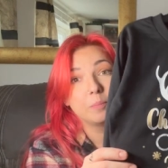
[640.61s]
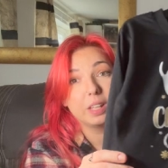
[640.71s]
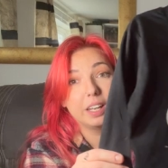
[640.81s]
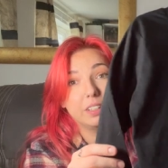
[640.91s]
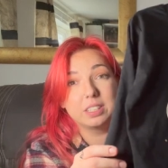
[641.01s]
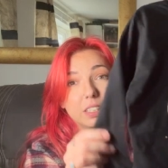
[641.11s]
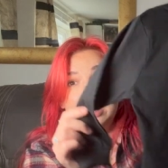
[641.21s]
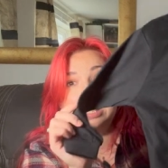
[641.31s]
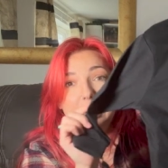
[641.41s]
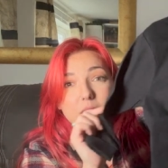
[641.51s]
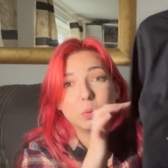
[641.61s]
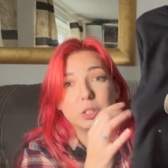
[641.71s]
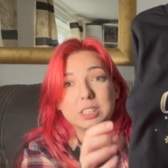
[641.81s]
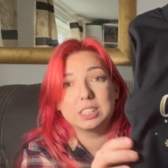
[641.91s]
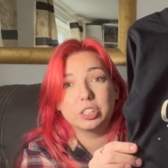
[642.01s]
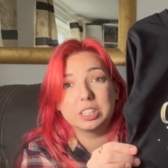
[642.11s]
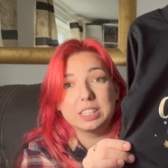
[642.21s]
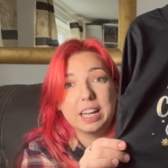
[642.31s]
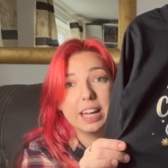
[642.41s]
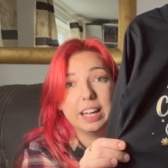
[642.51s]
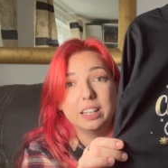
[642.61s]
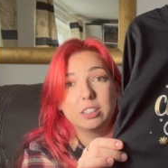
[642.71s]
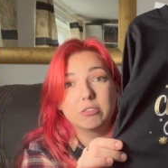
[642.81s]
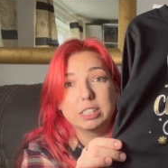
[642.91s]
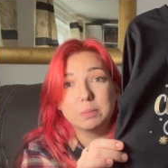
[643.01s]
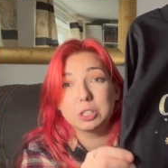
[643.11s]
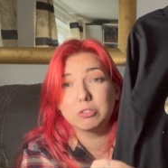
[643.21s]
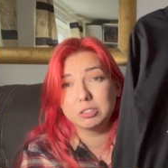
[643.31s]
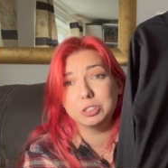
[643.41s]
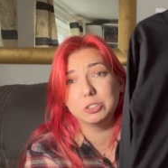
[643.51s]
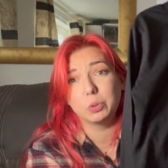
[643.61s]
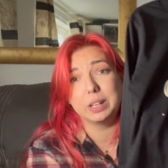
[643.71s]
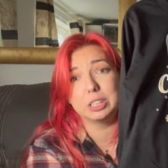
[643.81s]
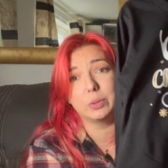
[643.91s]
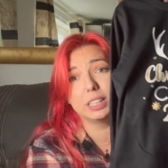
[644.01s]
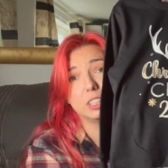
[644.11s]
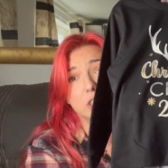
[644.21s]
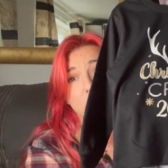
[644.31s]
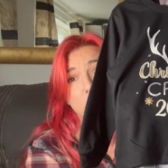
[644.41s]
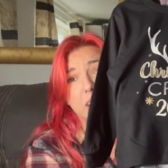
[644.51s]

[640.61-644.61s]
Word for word: And these ones just say Christmas Crew 2022.